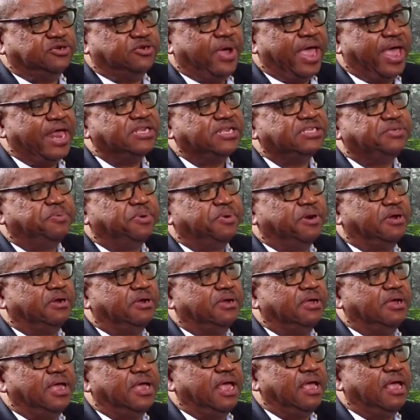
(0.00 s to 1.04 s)
Johannesburg
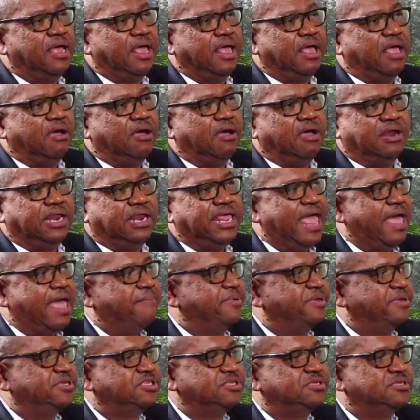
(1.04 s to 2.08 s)
only
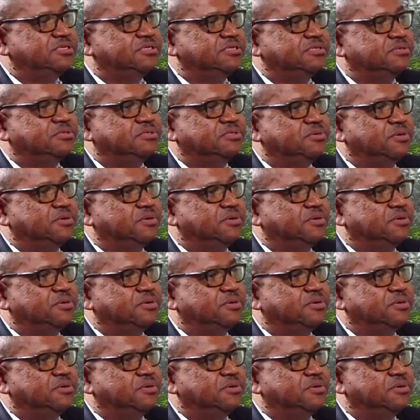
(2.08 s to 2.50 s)
happens